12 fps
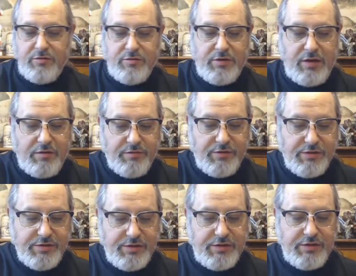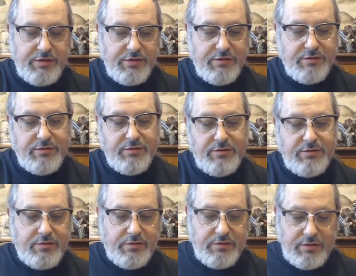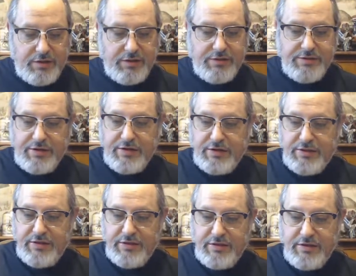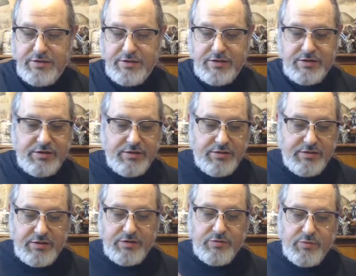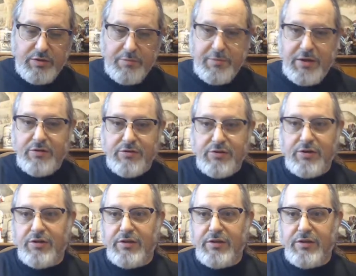obviously, like I said, I think that's what the models are.